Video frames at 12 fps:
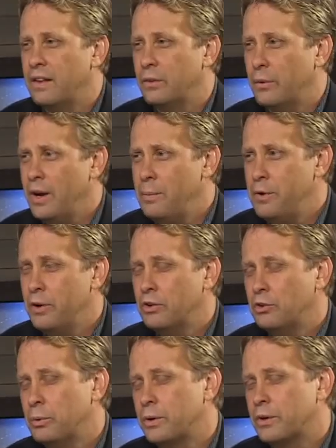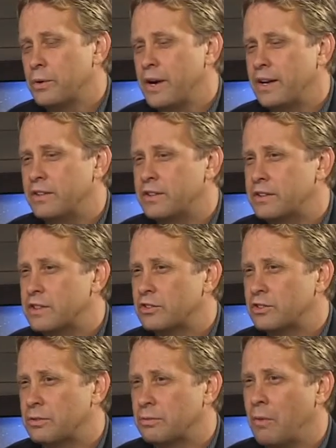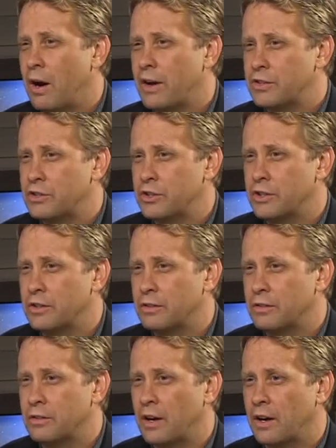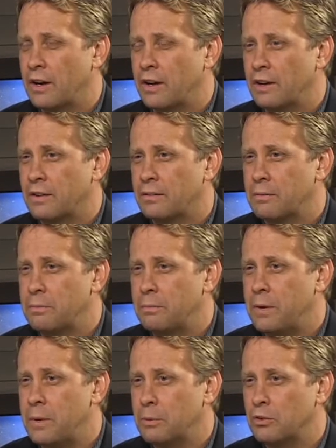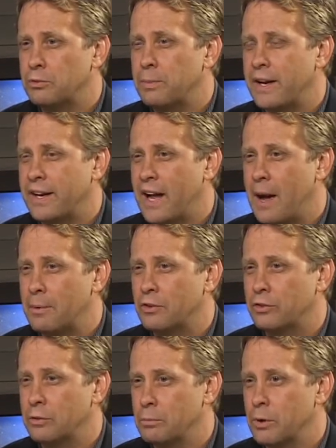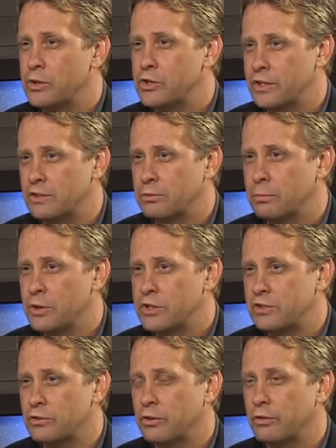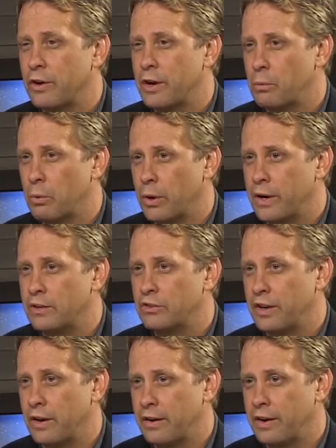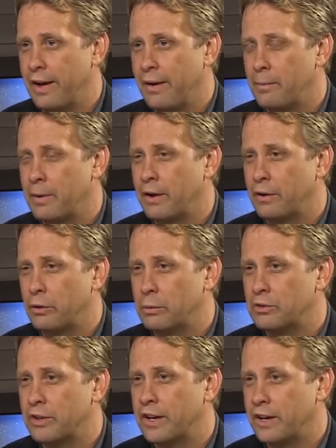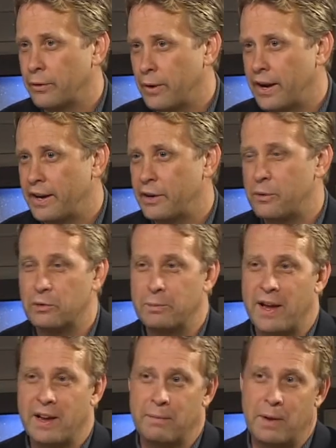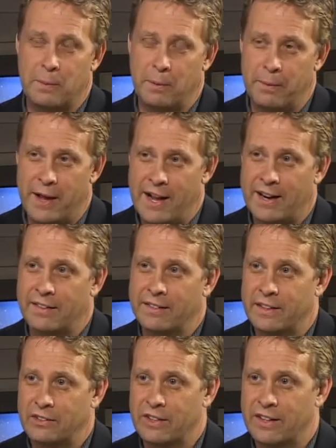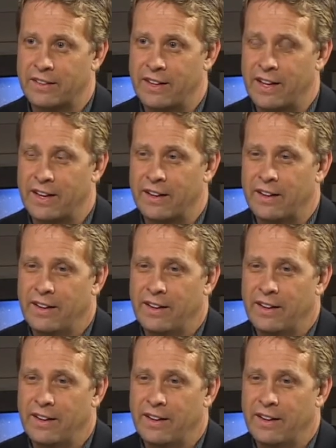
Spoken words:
Credit bureaus were created to just monitor people's spending habits from merchants. Merchants were very worried, as they are now, about who was getting credit, who was paying people back, and things like that.